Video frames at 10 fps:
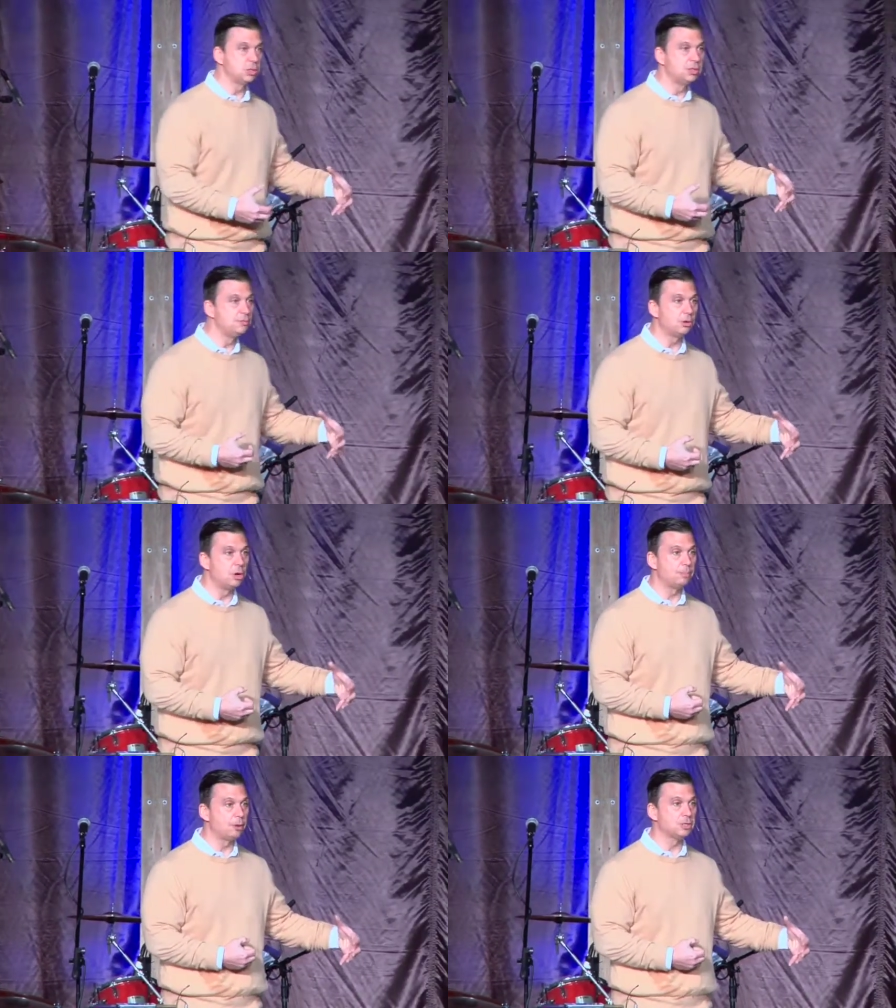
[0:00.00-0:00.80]
difficult
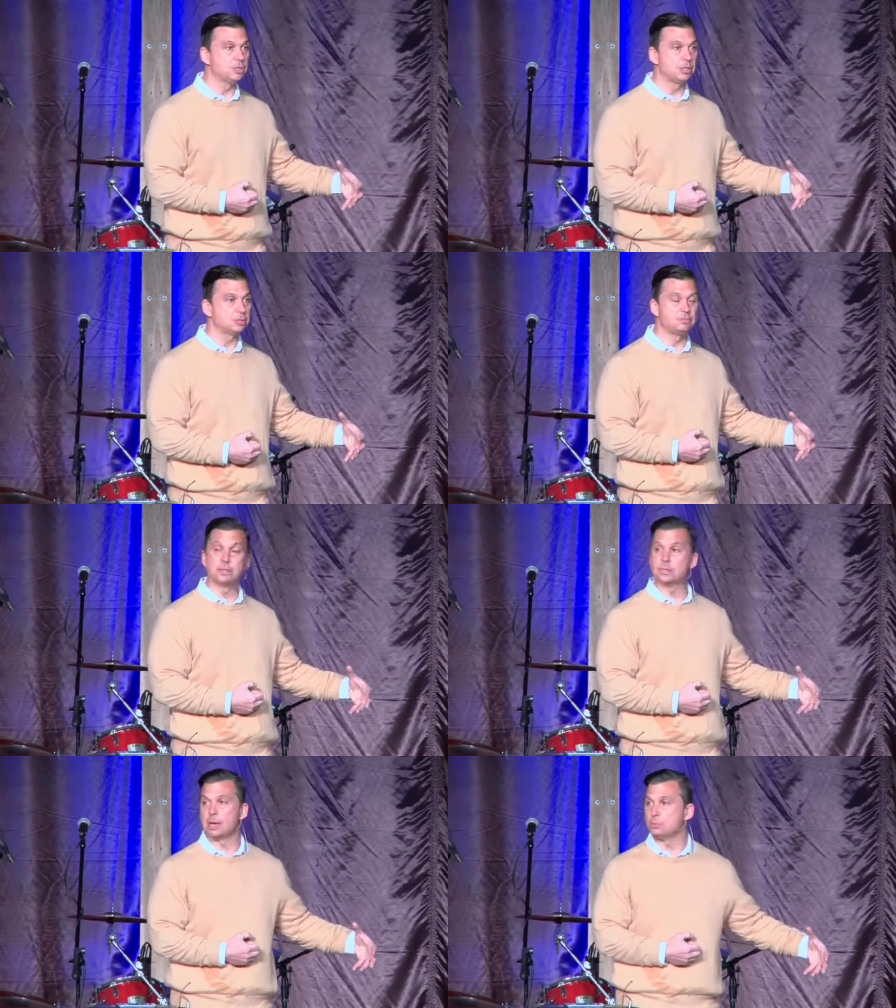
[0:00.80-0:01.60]
process of
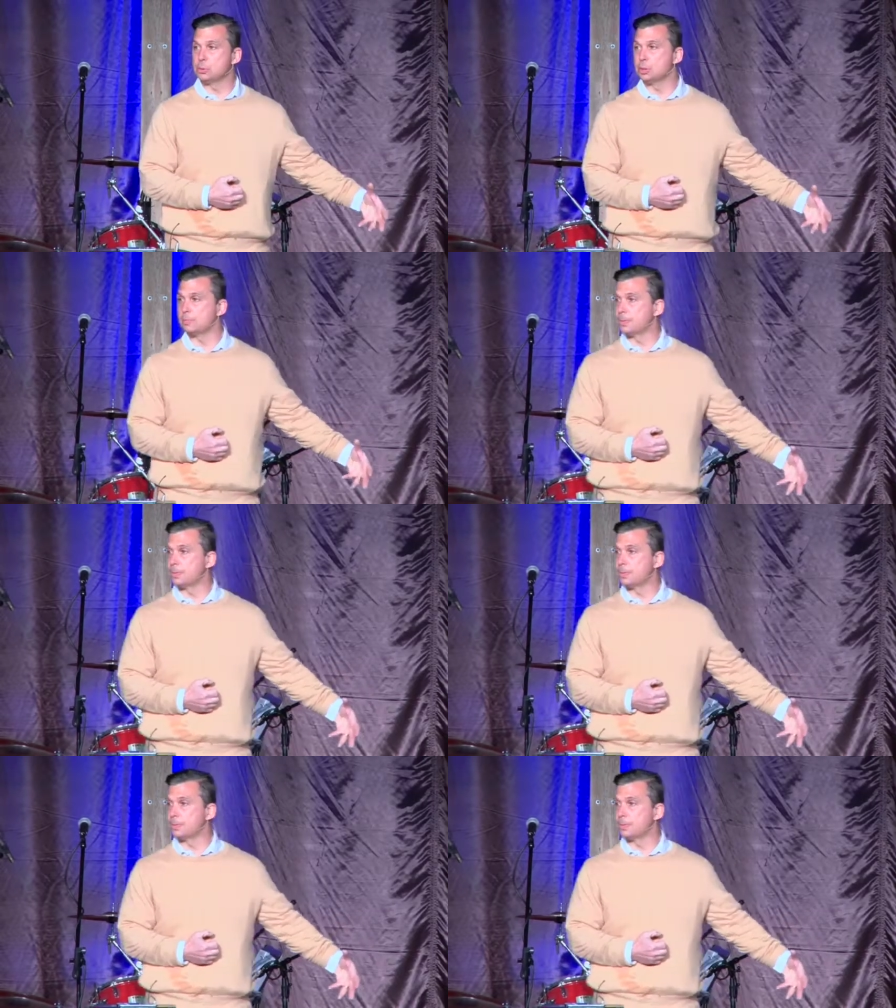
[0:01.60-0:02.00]
discipleship.